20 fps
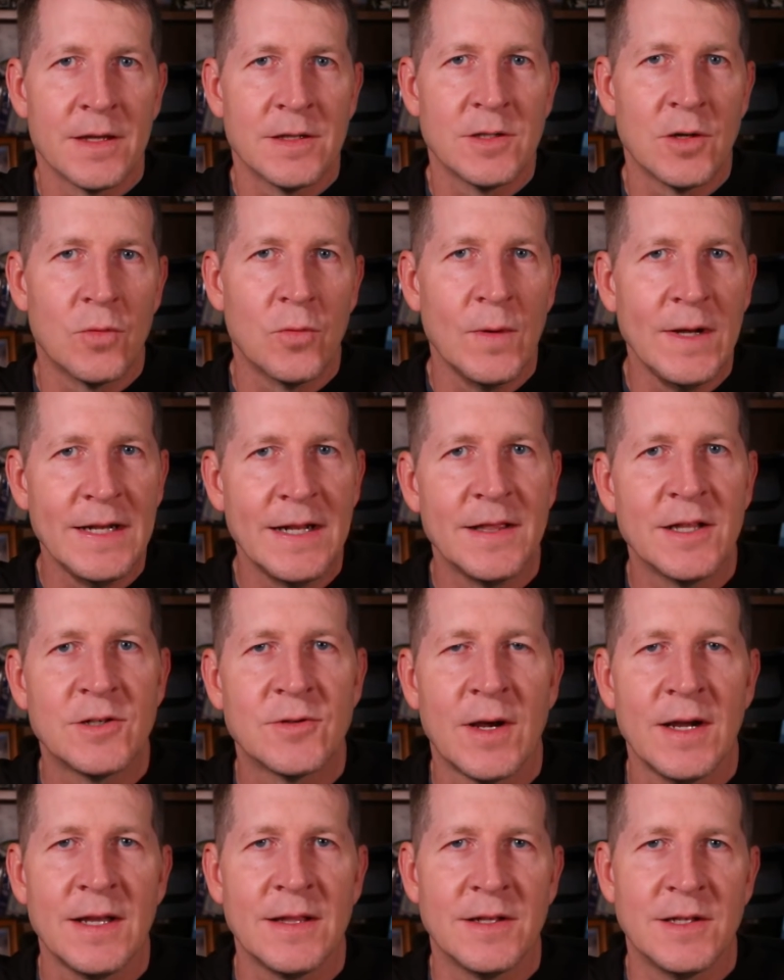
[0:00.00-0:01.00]
So we did the
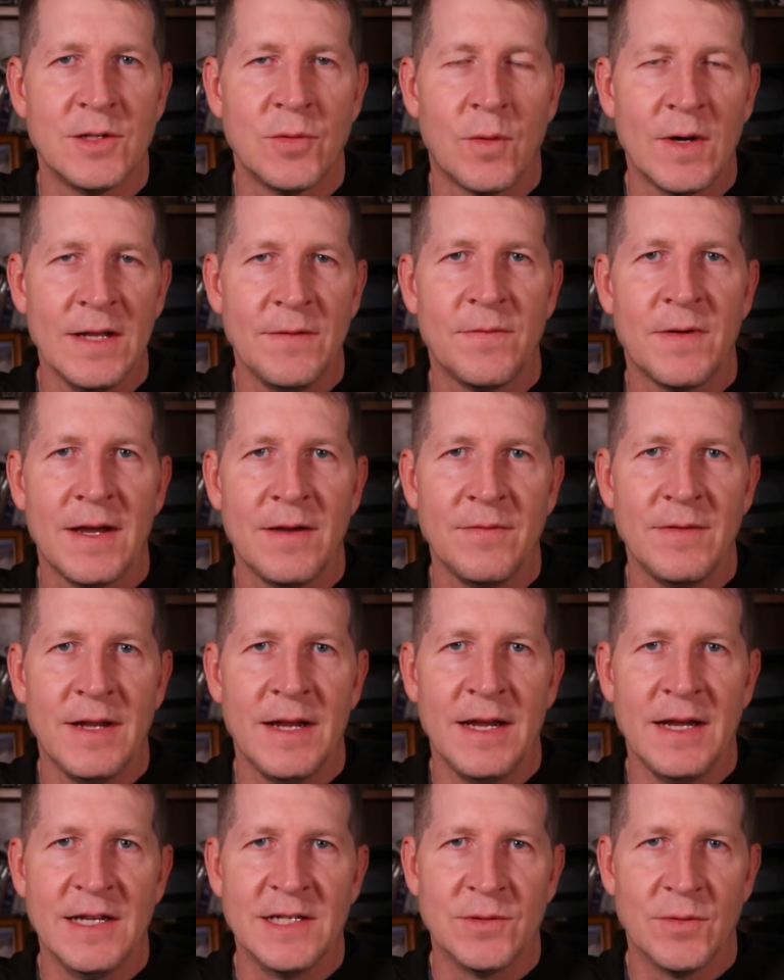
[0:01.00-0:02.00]
trail in 25
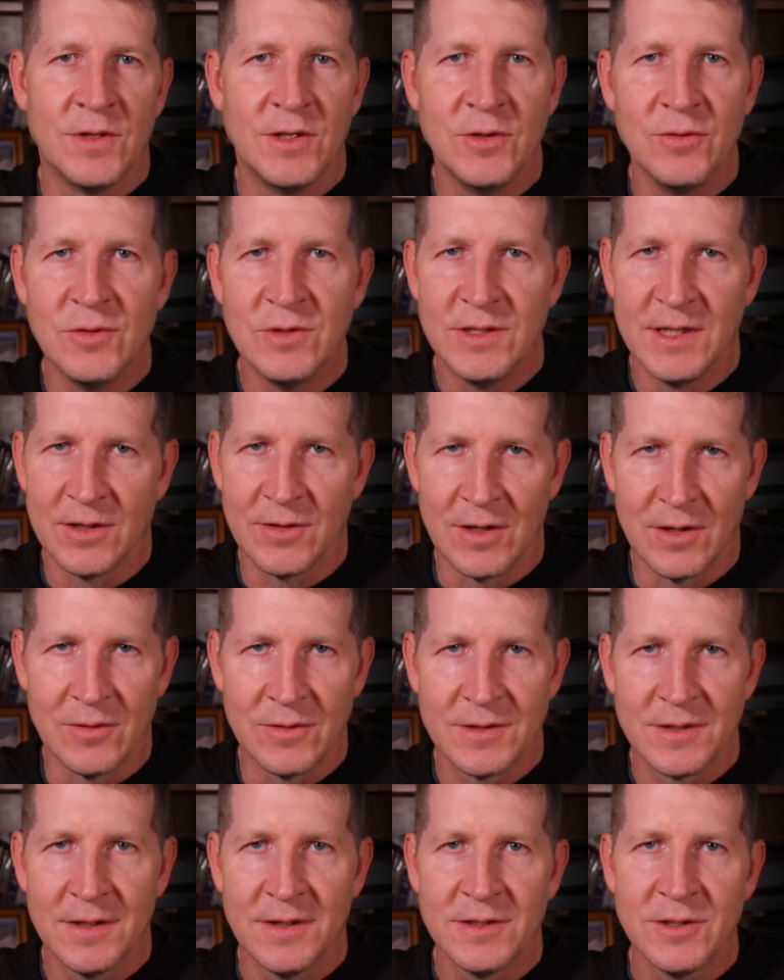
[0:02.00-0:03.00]
days with 2
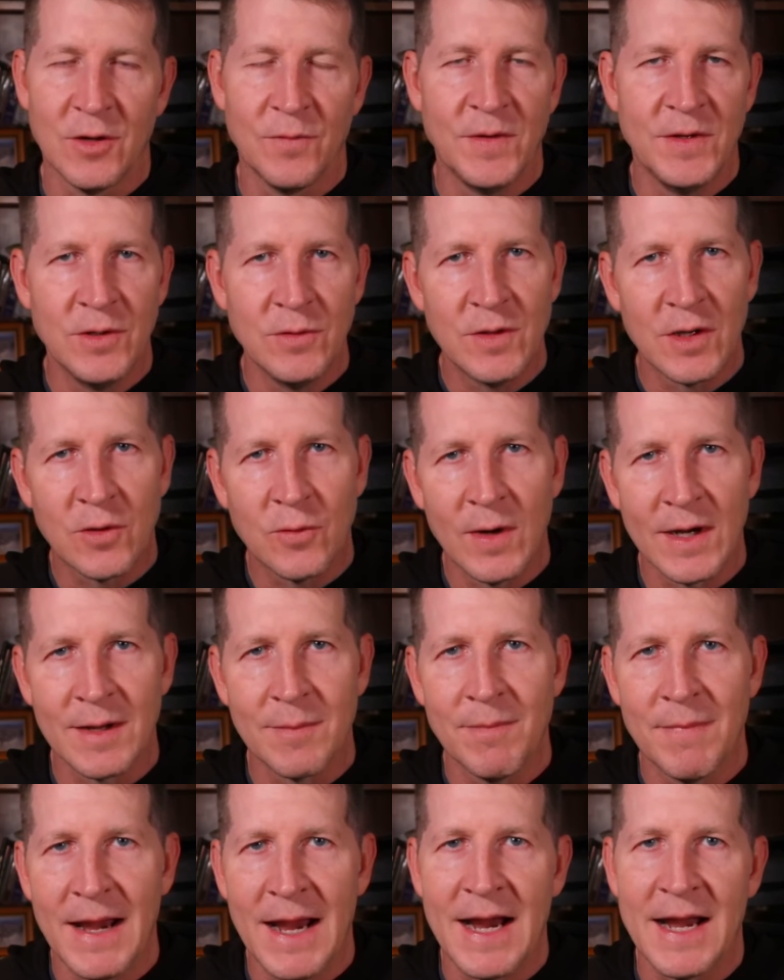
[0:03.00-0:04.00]
zeros. So if you do the
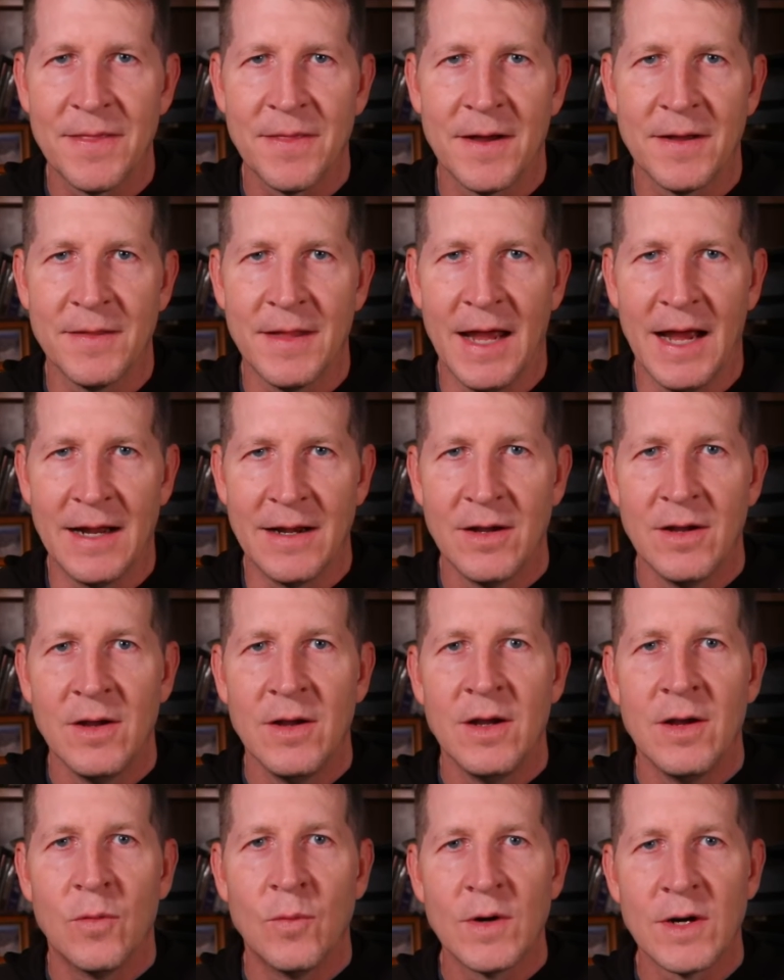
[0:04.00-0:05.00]
quick math on that,
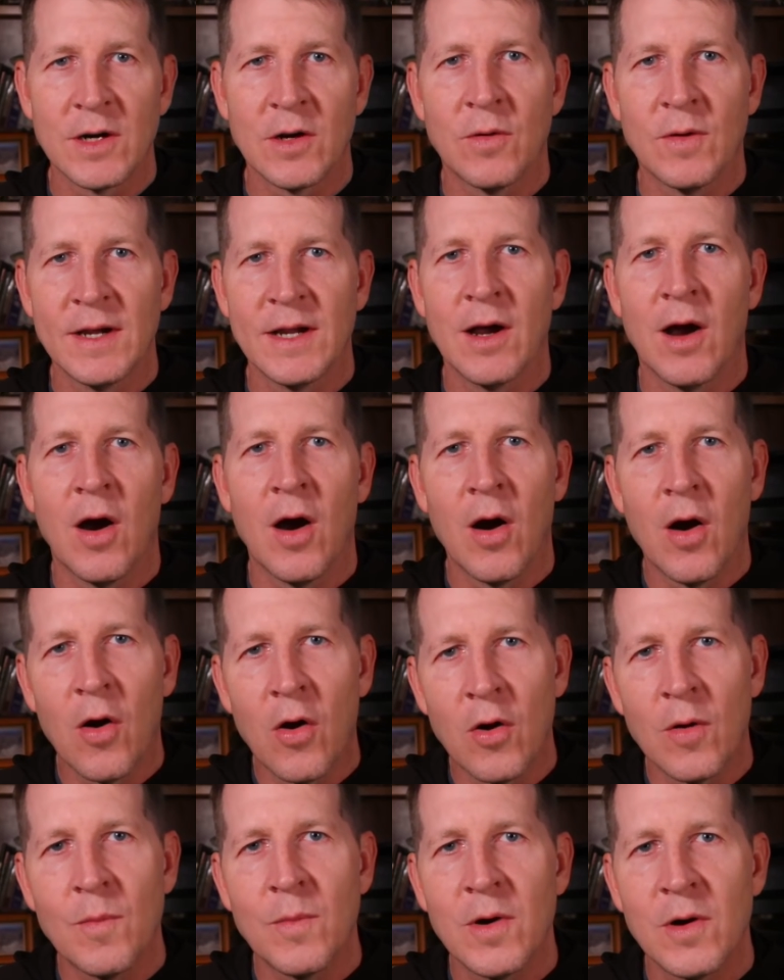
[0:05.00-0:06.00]
we're going
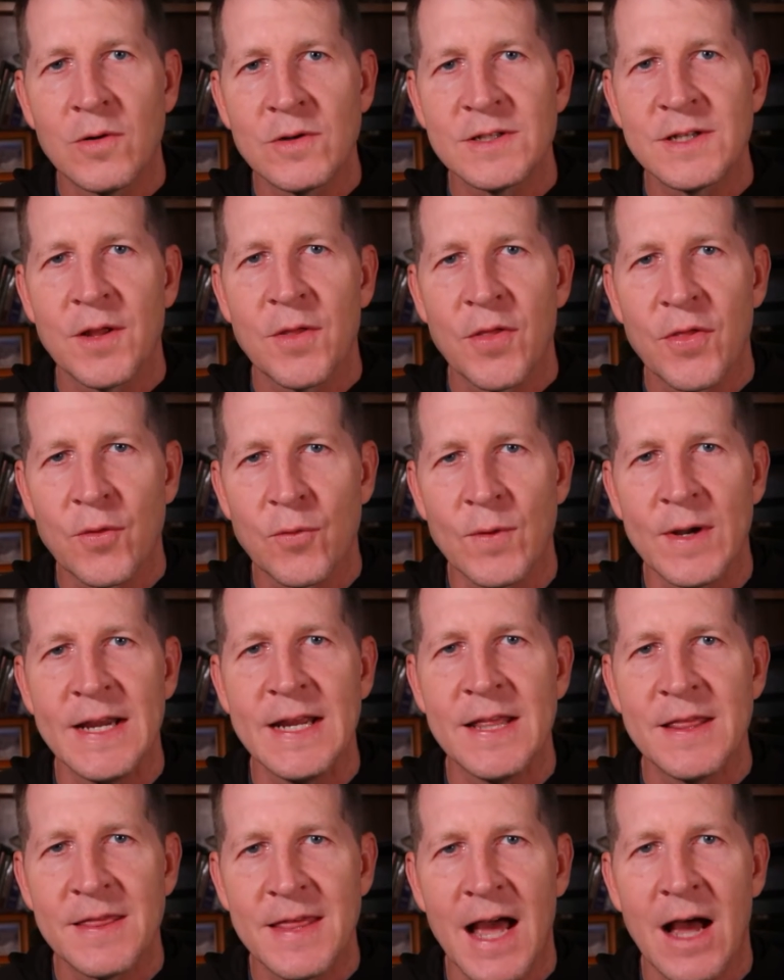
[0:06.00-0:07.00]
almost
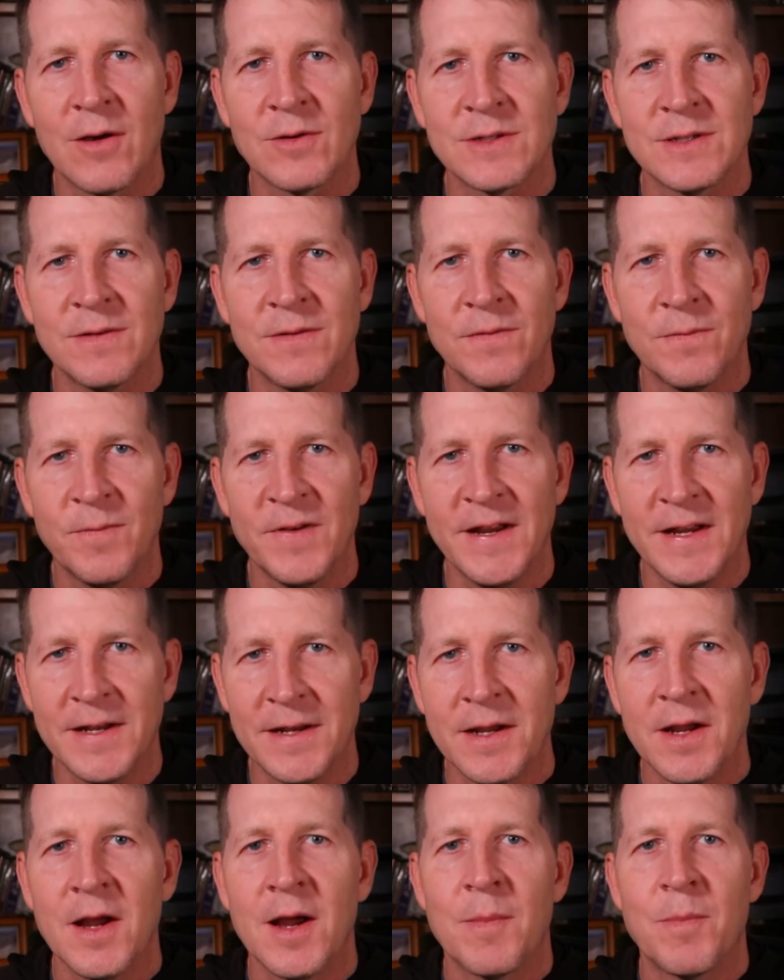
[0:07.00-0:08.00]
3,000
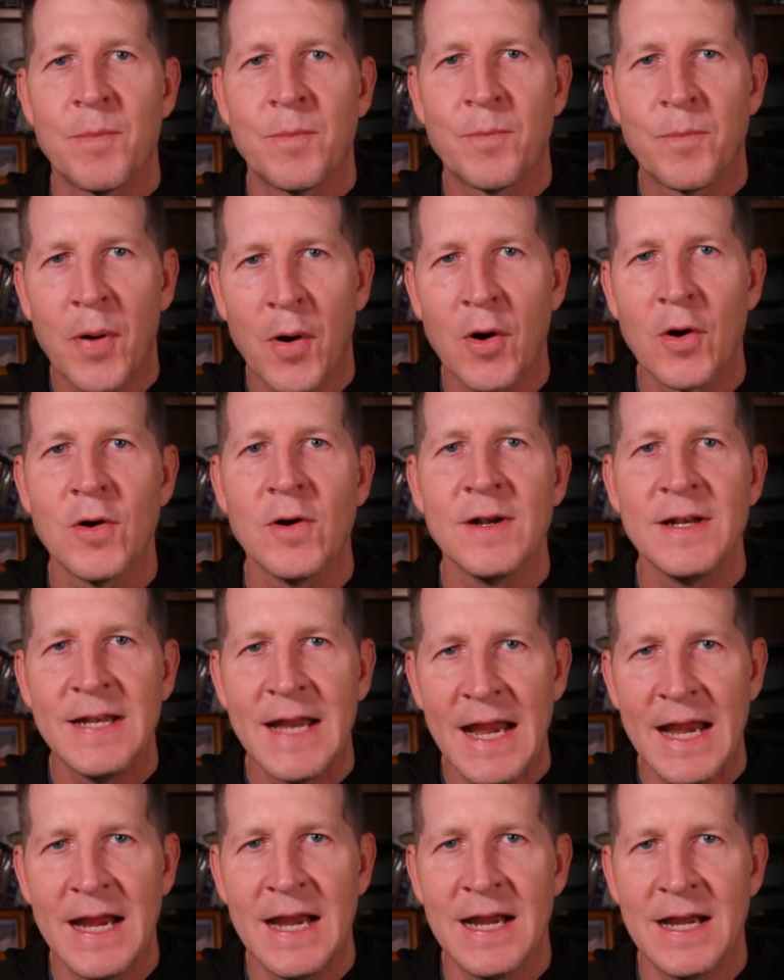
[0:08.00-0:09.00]
feet per
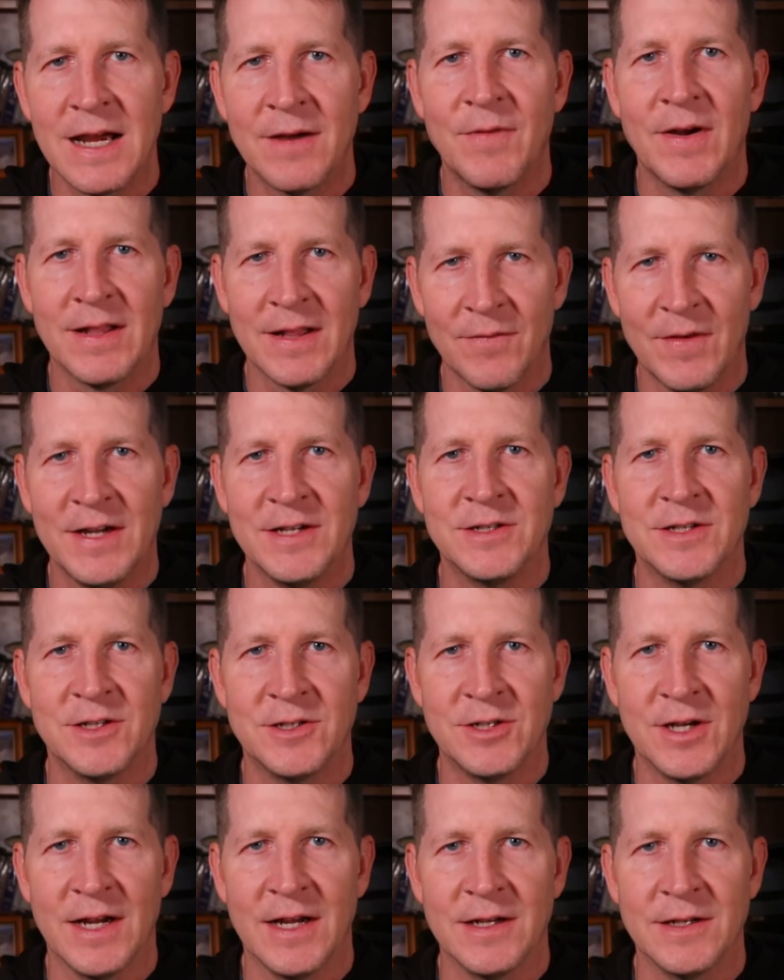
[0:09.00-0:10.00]
day of elevation
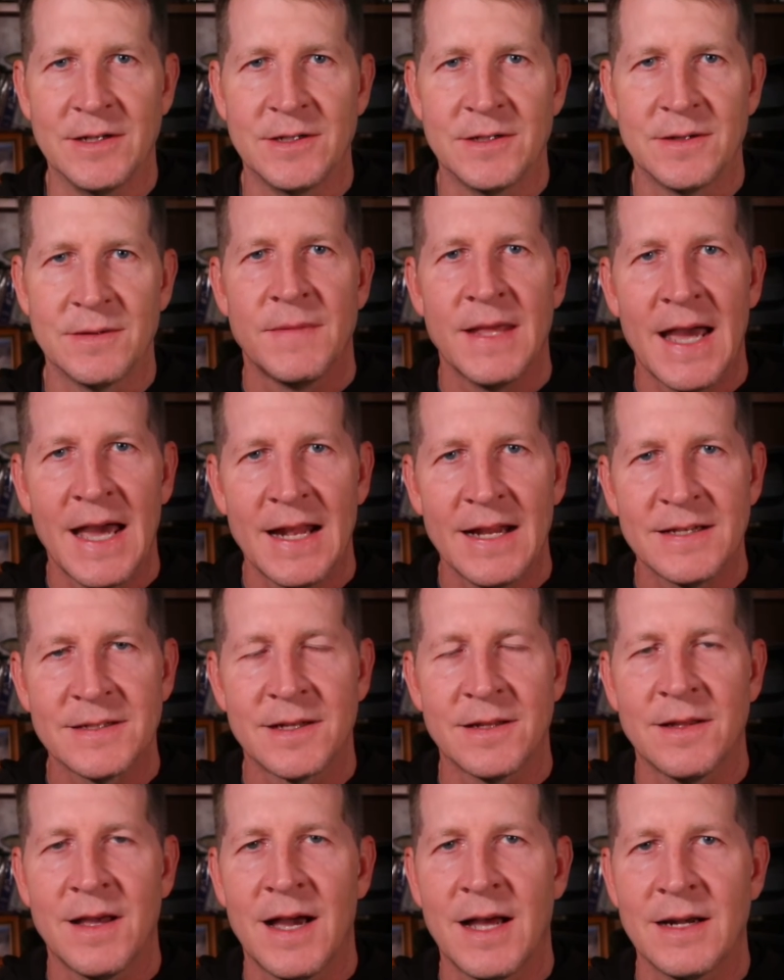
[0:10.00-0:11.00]
change. That is
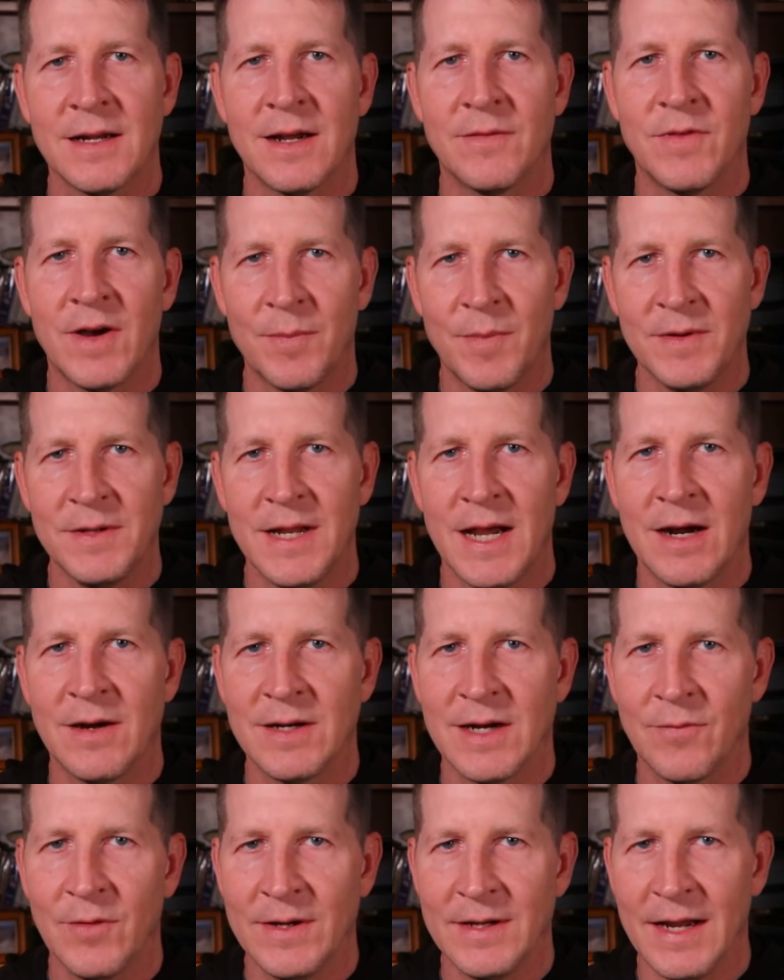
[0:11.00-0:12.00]
a lot of up and
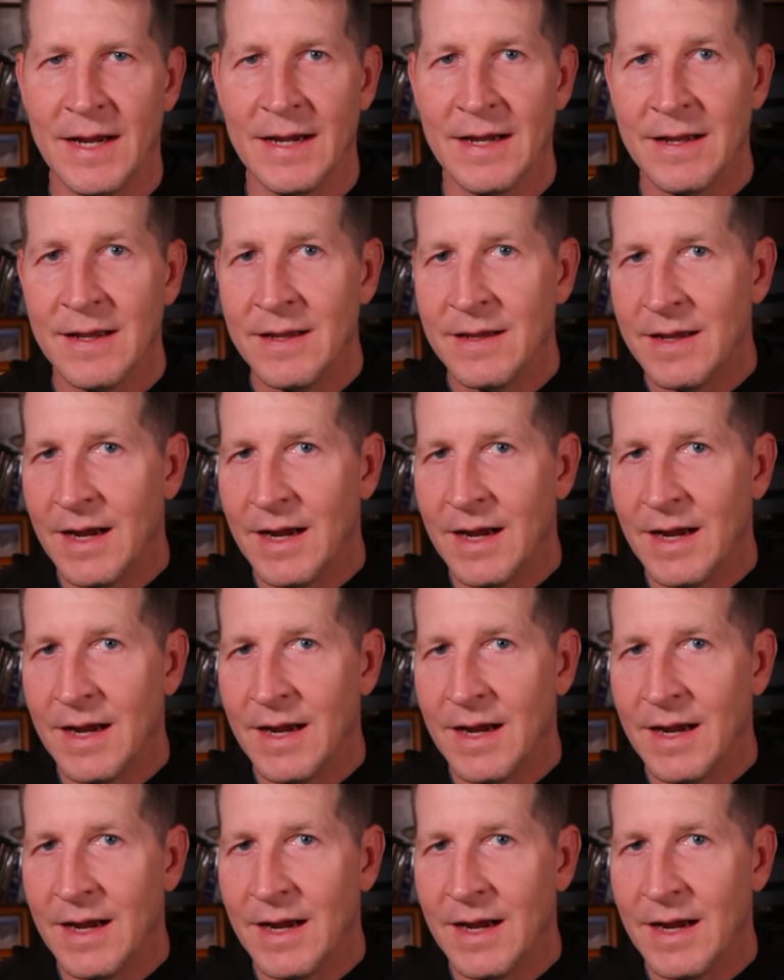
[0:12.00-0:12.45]
down every day.